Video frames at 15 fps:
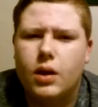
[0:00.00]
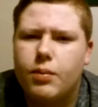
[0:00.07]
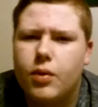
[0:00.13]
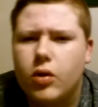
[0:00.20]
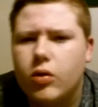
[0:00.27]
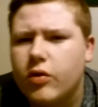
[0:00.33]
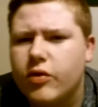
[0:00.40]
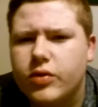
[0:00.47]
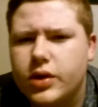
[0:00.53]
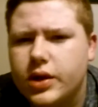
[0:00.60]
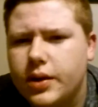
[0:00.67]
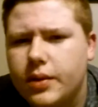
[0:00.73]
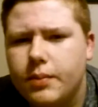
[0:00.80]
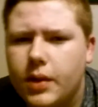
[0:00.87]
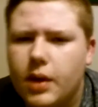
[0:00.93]
I brought over
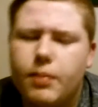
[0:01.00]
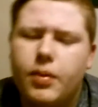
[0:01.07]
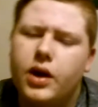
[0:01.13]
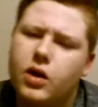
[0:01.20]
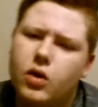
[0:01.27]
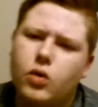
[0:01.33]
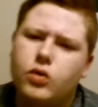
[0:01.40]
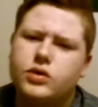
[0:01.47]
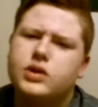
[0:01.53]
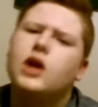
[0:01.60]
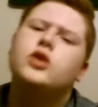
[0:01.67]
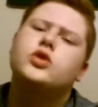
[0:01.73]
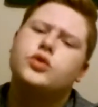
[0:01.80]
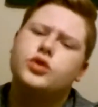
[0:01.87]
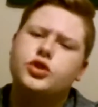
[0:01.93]
to my buddy Cole's
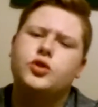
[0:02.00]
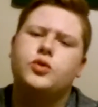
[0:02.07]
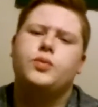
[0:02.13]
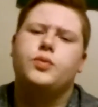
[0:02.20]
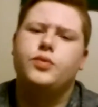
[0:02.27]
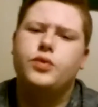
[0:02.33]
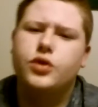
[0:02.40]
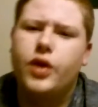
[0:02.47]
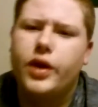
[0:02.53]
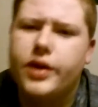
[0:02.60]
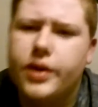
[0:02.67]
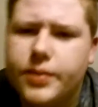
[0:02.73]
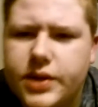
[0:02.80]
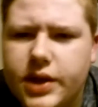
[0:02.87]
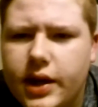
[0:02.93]
house, which you'll
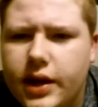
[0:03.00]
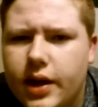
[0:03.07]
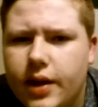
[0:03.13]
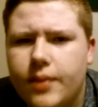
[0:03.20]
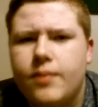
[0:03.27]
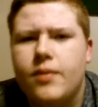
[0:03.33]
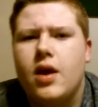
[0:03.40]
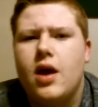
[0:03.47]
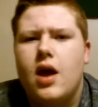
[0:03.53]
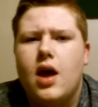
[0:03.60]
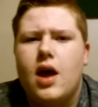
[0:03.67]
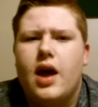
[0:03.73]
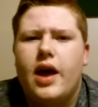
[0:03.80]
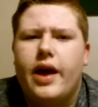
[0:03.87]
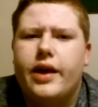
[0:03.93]
end up seeing him,
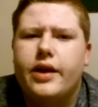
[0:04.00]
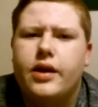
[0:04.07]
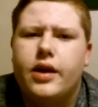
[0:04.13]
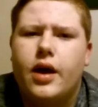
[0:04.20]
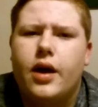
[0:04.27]
and,